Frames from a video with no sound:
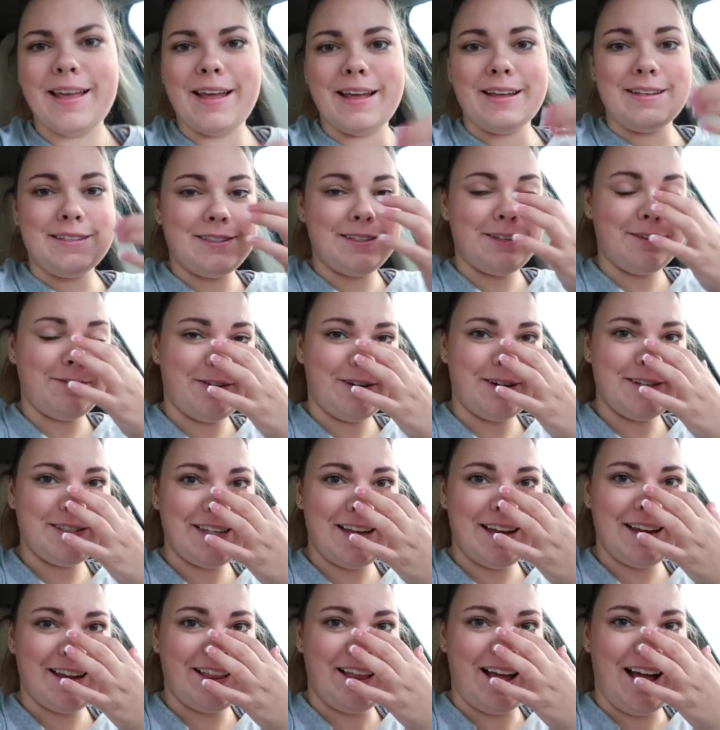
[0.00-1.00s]
it's the first
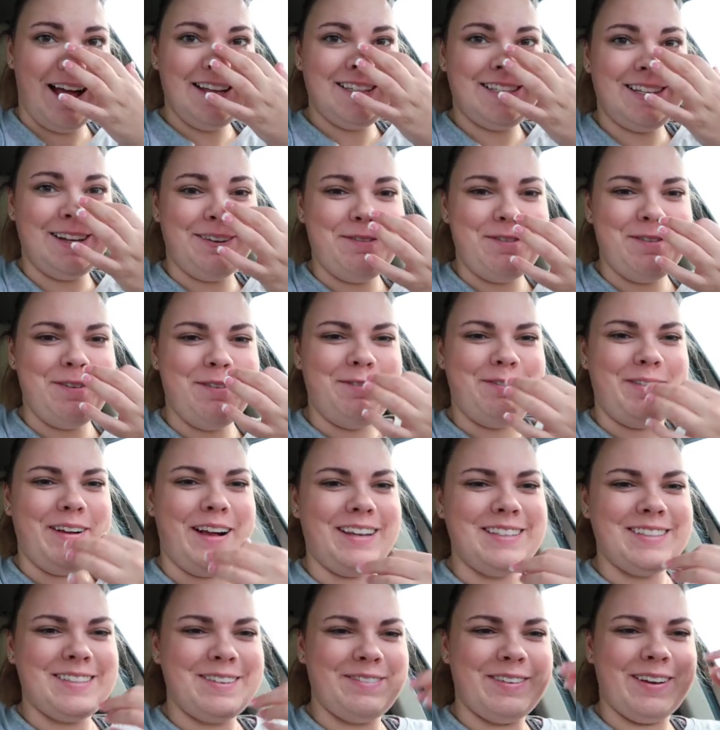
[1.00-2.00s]
day of class. I'm
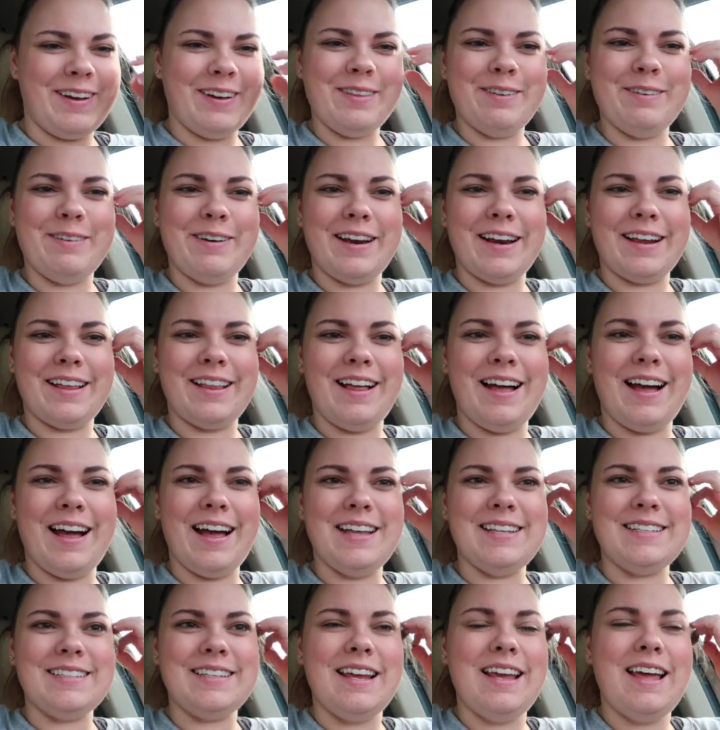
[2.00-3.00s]
about to be on the way to
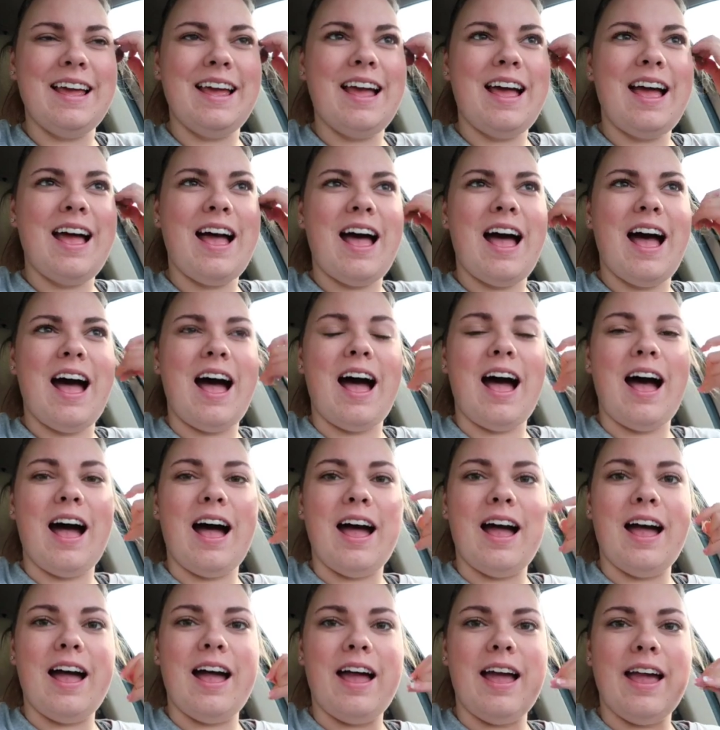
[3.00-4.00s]
class.
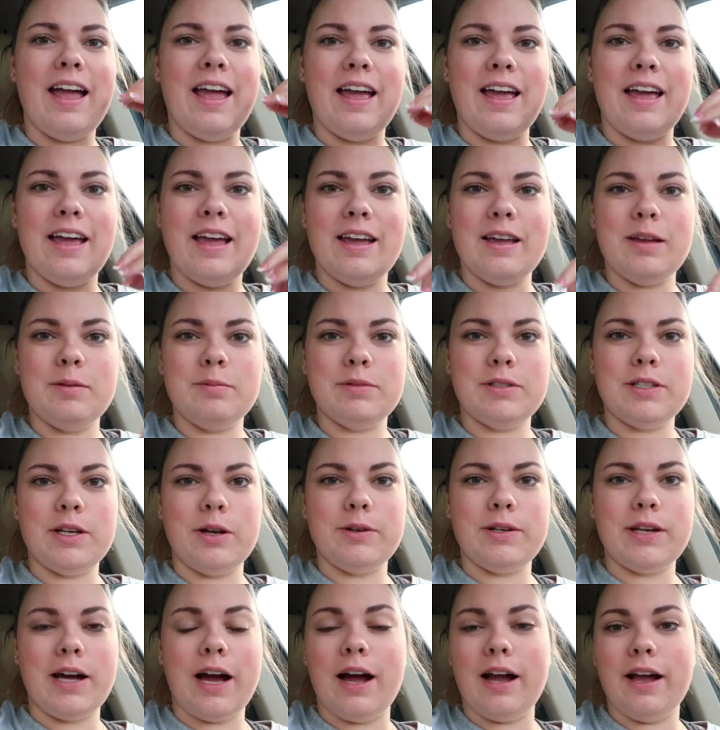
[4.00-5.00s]
I am
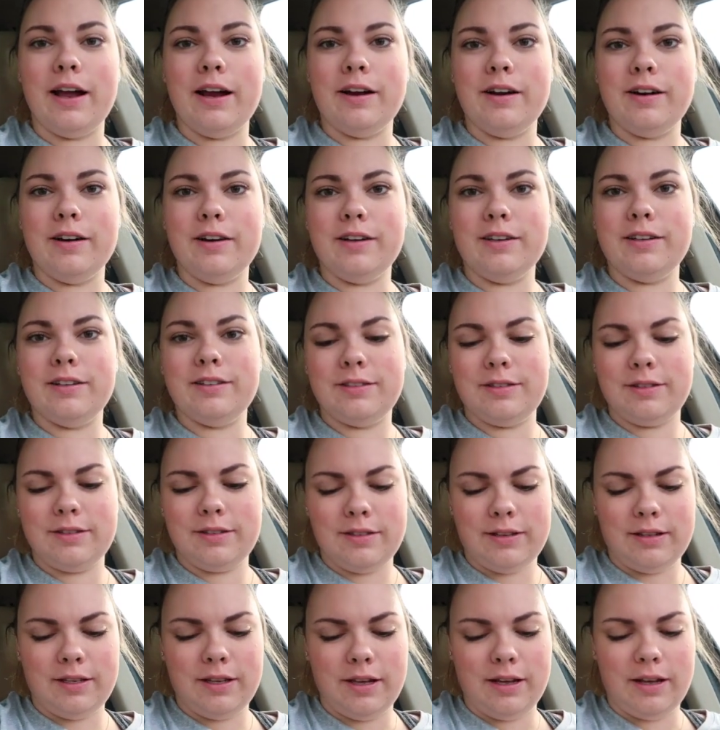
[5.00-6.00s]
so tired.
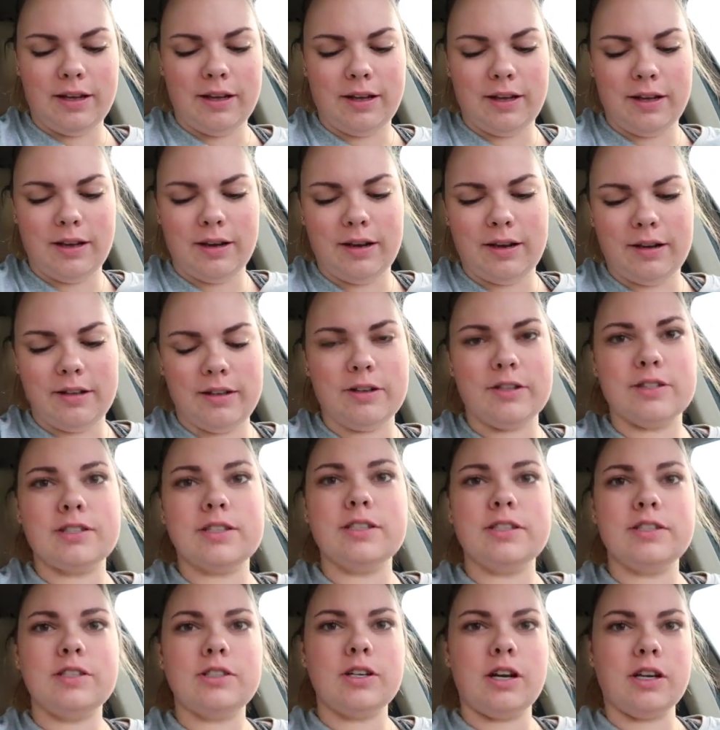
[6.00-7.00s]
There's
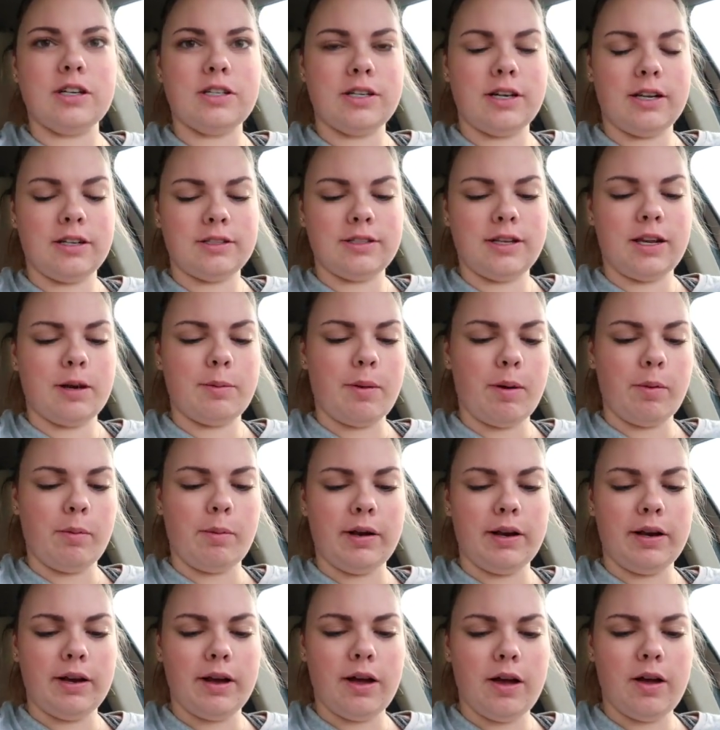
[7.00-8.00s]
construction outside of my
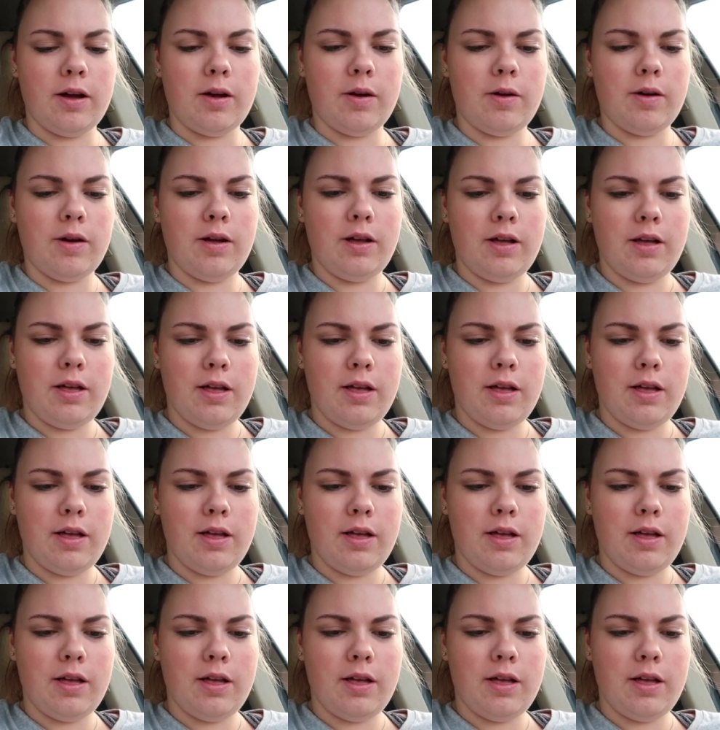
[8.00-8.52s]
window,